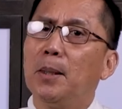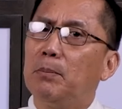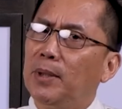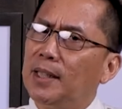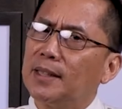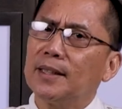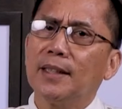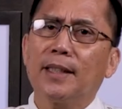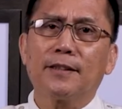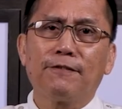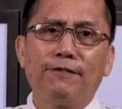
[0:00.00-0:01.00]
Peter
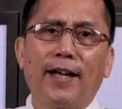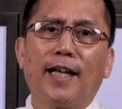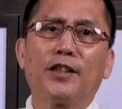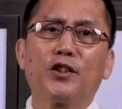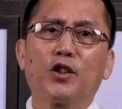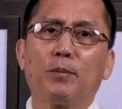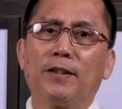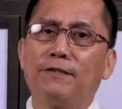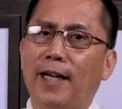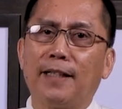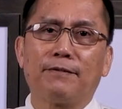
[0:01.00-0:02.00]
has failed to be
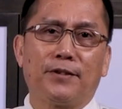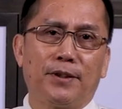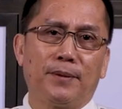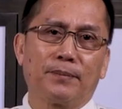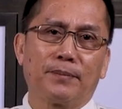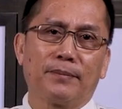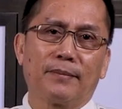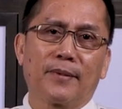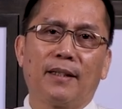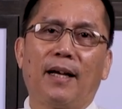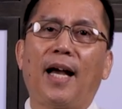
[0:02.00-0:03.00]
faithful,
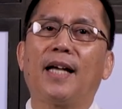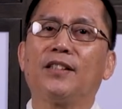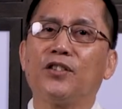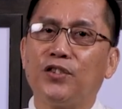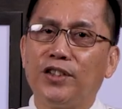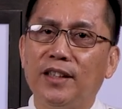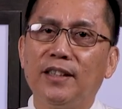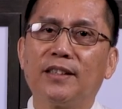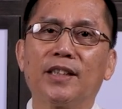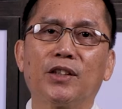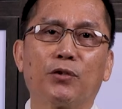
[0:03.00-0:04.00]
and
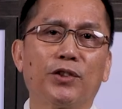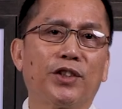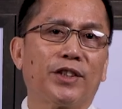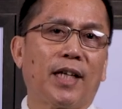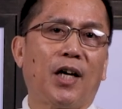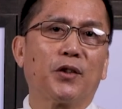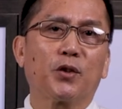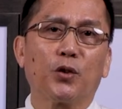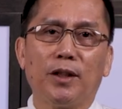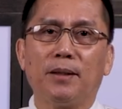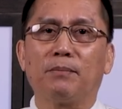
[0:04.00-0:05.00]
Jesus reaches out to
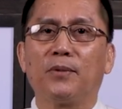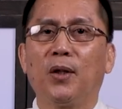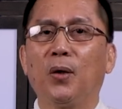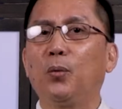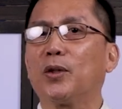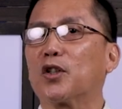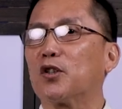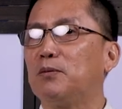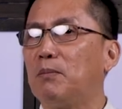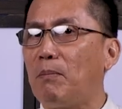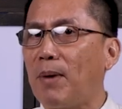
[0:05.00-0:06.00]
him with
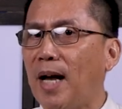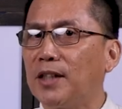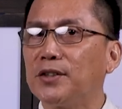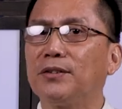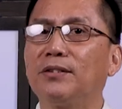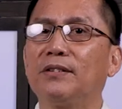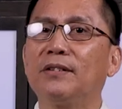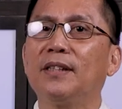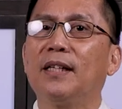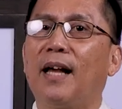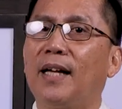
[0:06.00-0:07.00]
compassion
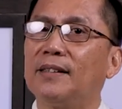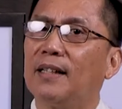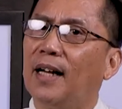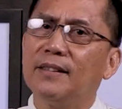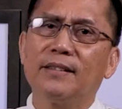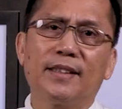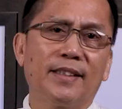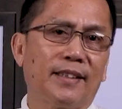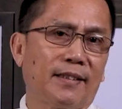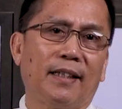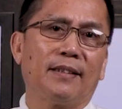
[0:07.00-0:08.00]
and
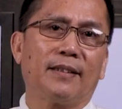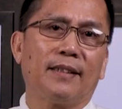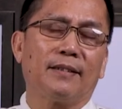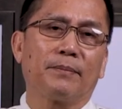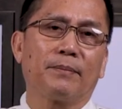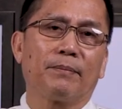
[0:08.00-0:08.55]
understanding,